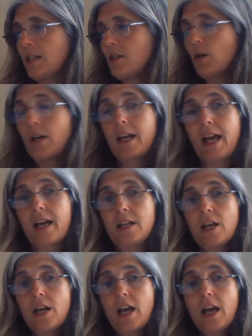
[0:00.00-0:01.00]
So
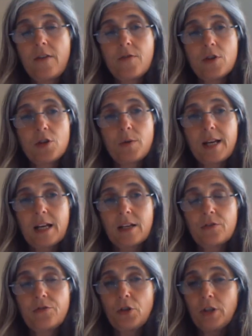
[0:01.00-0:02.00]
again, if you're doing
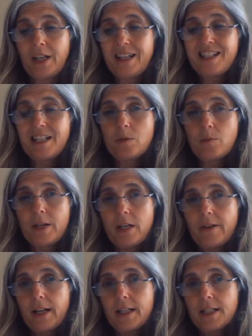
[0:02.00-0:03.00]
handful, it is when
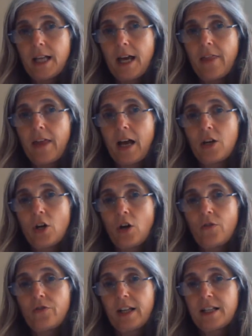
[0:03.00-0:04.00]
your hand's like that,
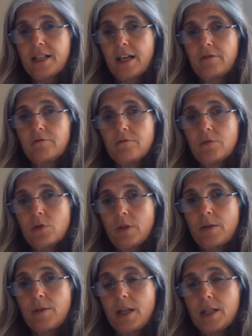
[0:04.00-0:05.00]
not flat out. So
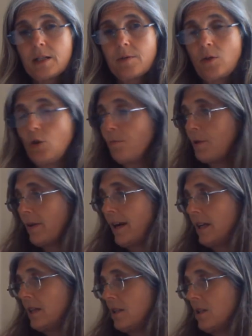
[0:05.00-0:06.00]
you need to cup your
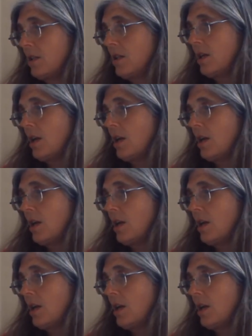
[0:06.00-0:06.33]
hand.